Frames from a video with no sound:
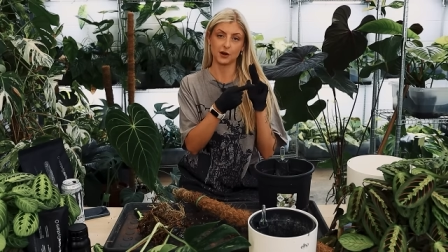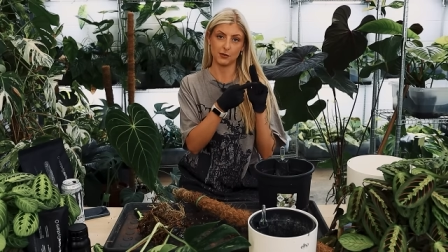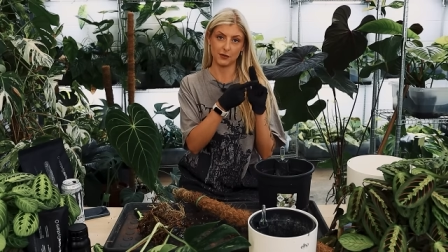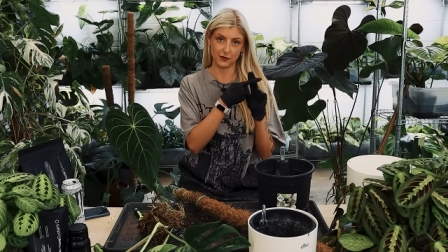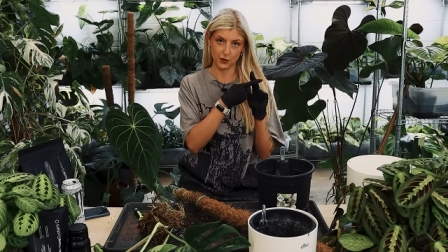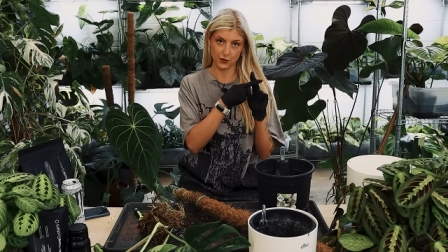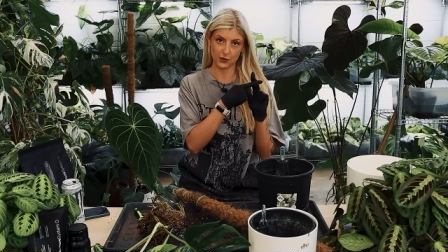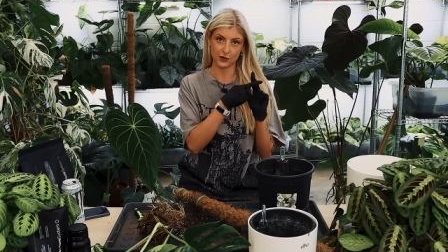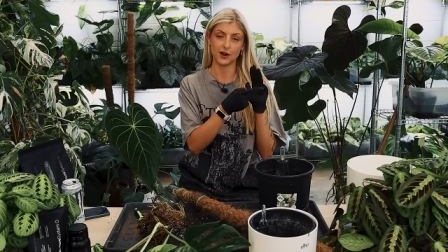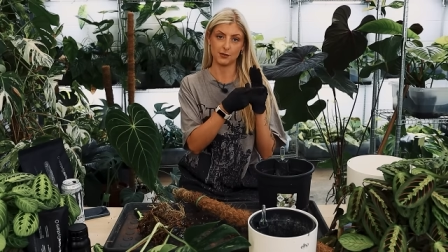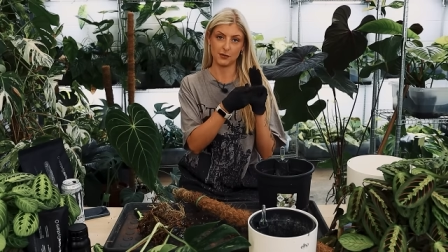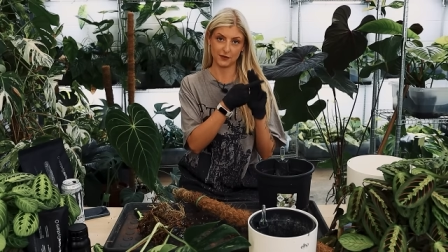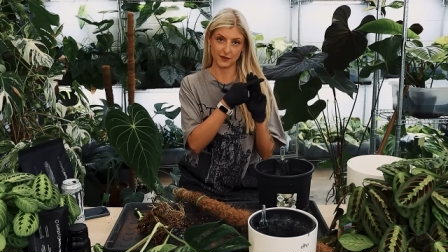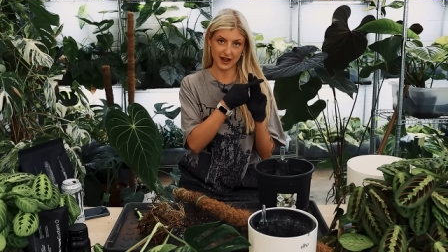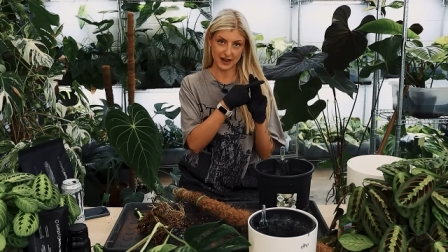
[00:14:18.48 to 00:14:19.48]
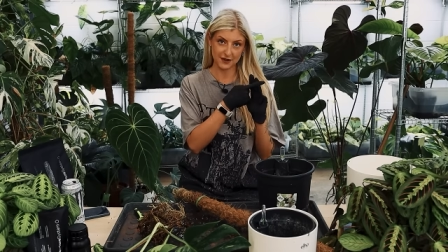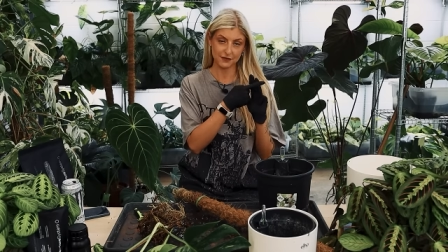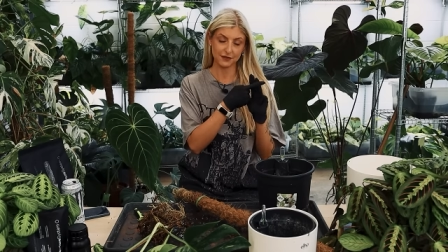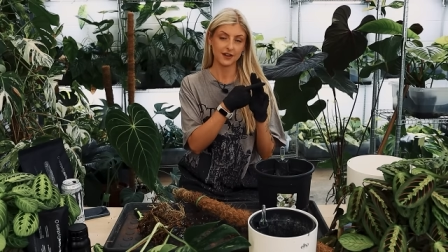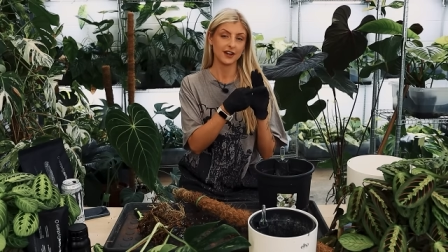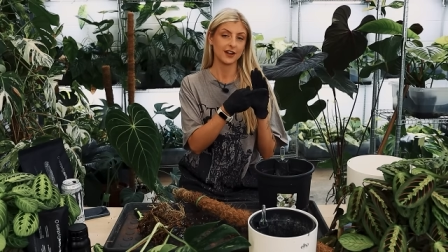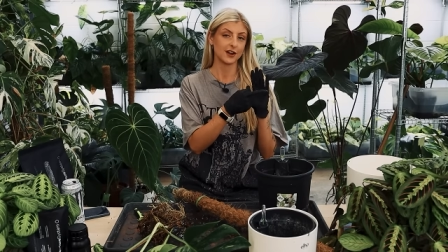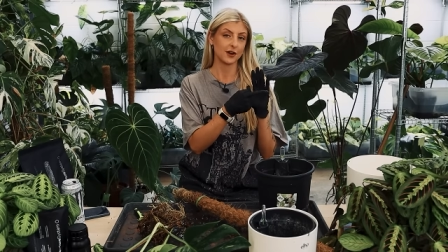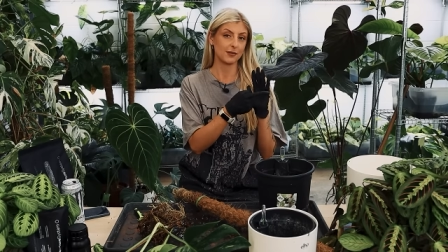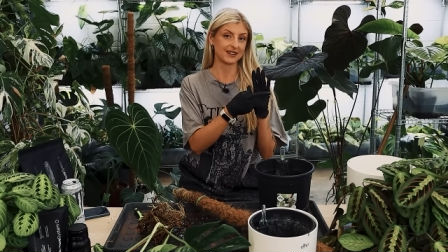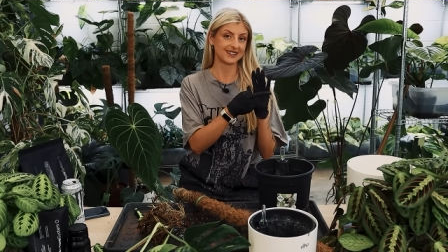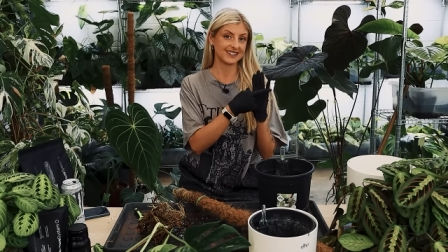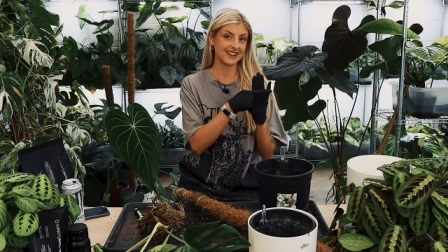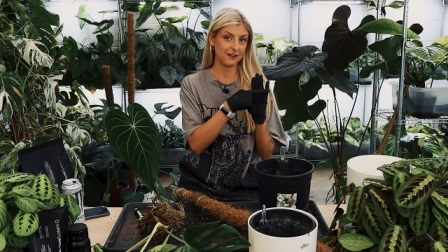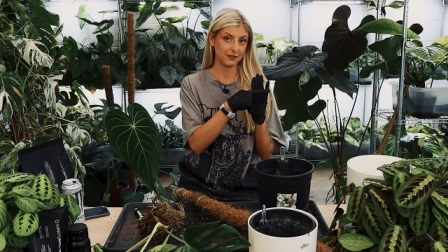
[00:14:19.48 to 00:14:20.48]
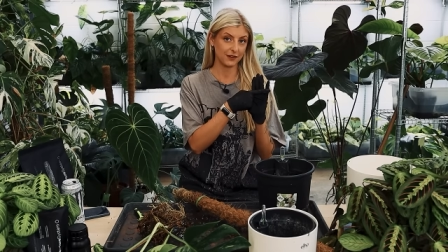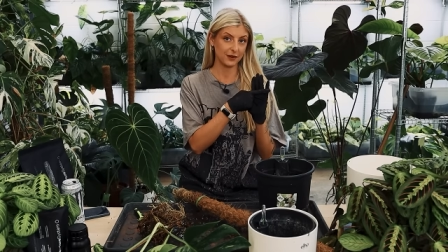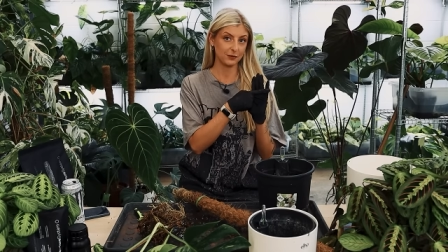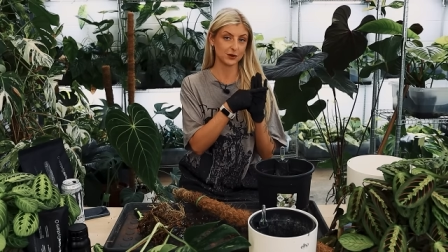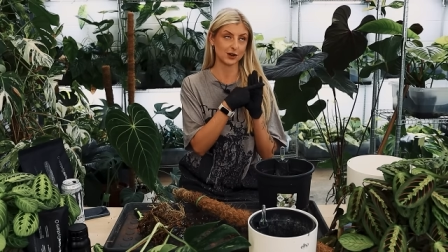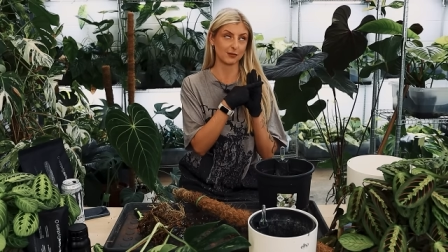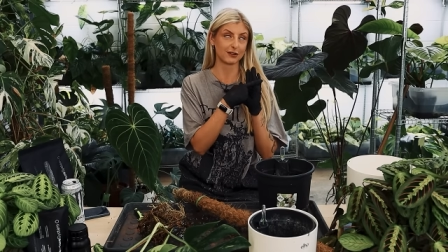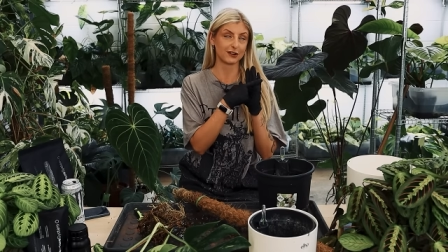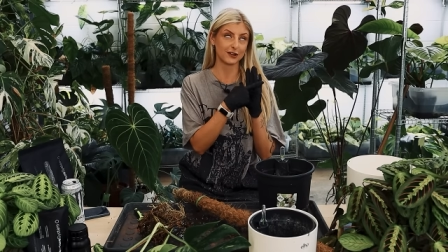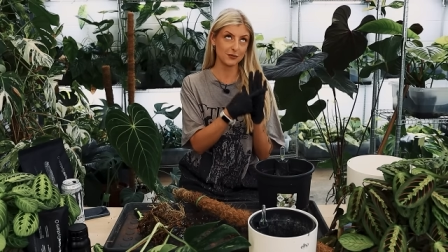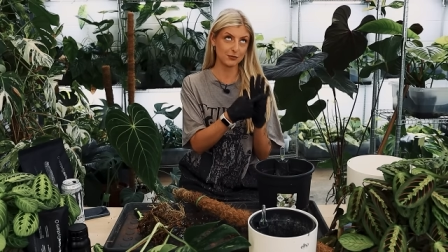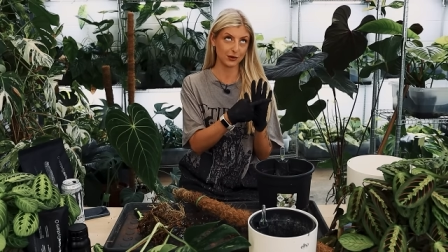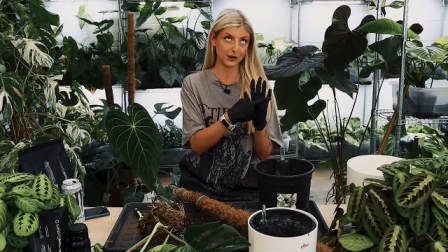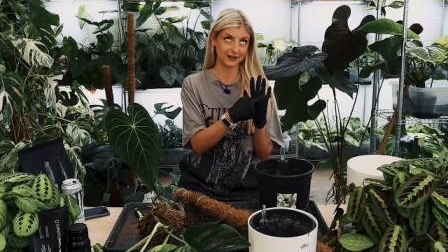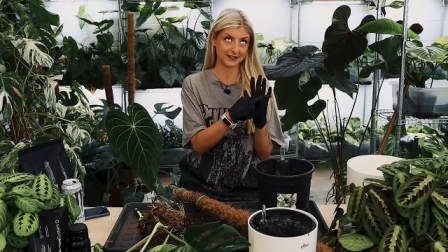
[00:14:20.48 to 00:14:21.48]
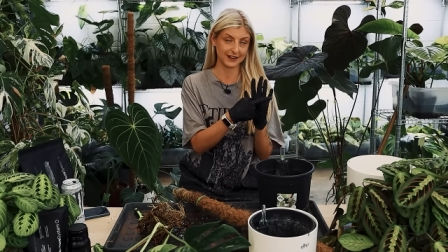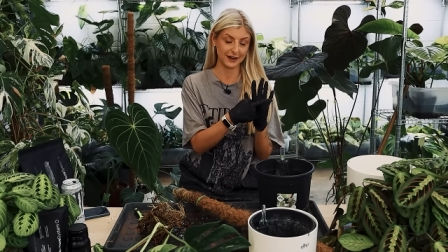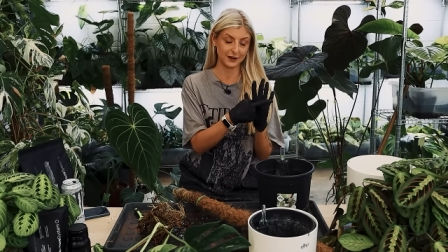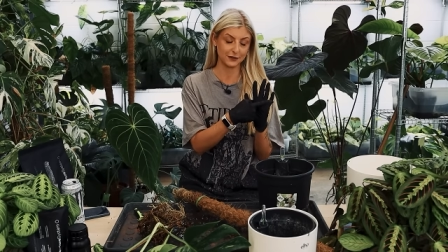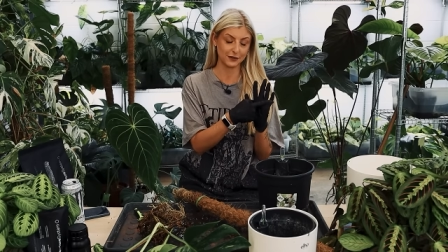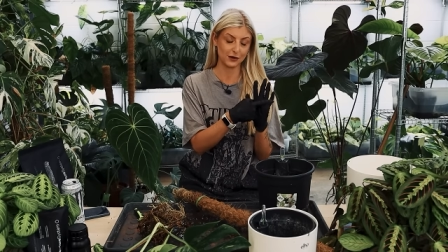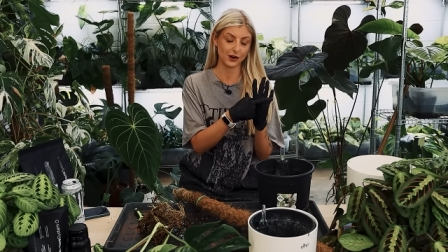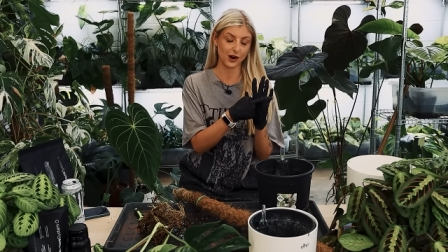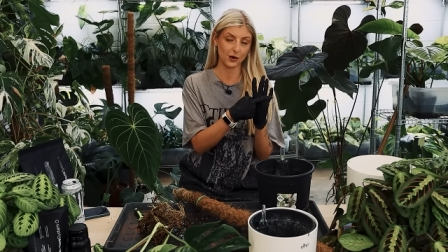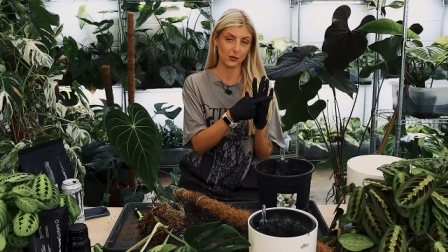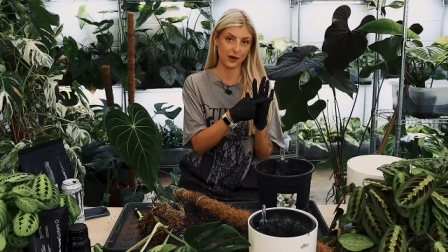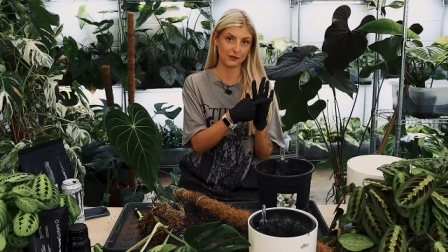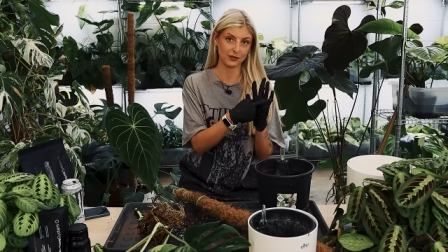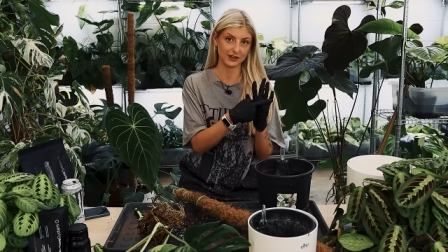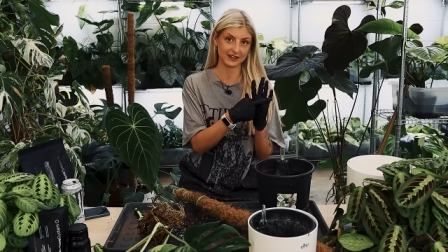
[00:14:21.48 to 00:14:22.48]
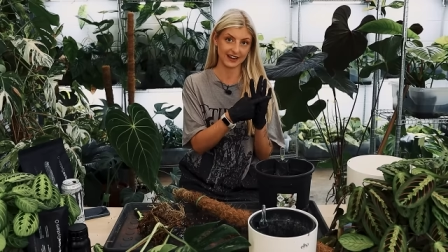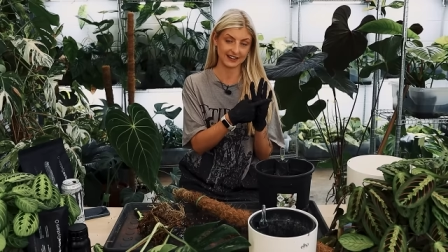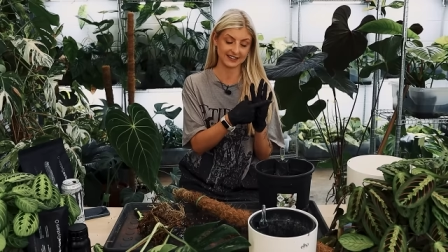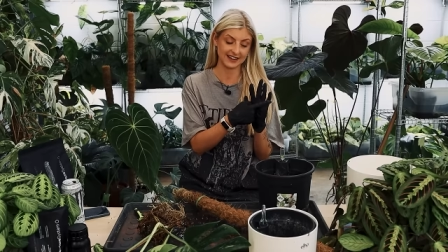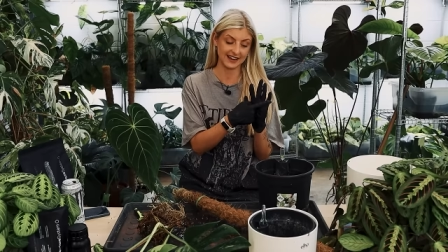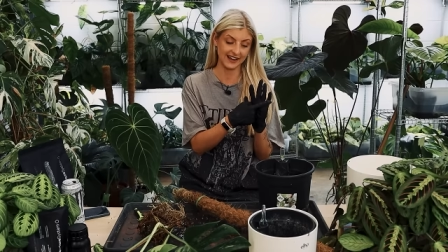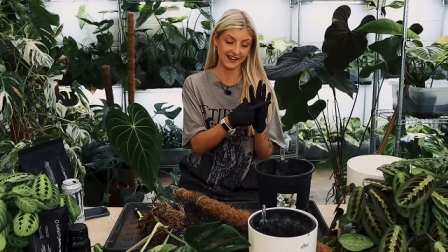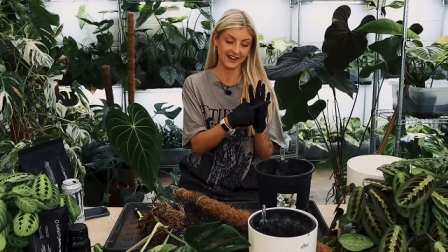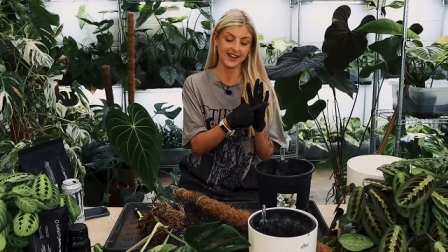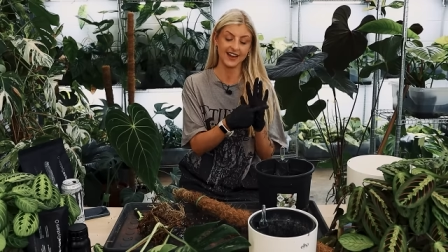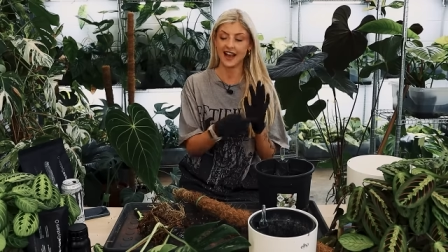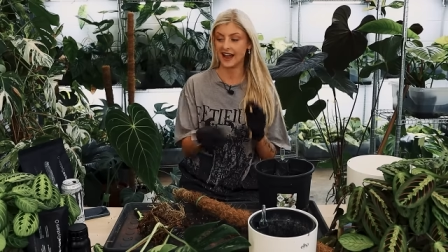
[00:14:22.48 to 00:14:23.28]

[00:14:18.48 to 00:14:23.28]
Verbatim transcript: number four, number five, number seven, which I'm super excited for. Can't wait for it to get here.